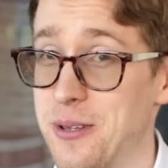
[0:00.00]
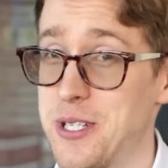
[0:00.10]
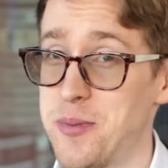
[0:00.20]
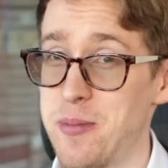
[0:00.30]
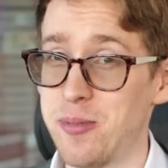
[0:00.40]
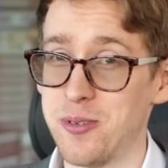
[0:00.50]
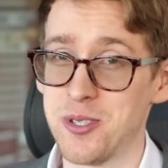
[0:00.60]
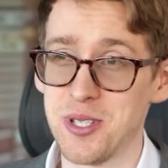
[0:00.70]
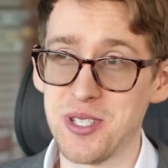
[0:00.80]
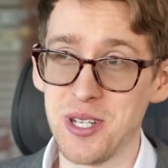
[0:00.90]
These people
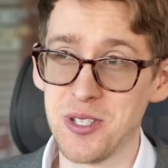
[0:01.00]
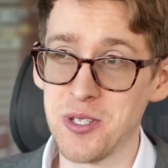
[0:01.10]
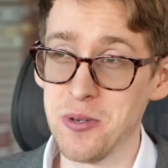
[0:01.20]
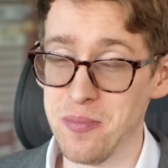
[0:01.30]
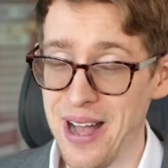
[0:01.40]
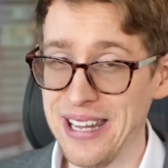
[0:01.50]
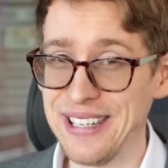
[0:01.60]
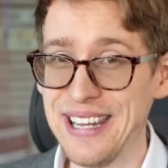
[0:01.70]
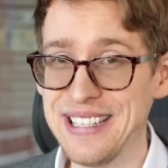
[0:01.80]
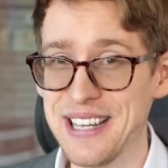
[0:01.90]
should stick to
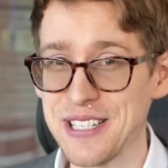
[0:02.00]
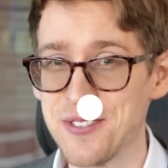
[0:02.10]
buying index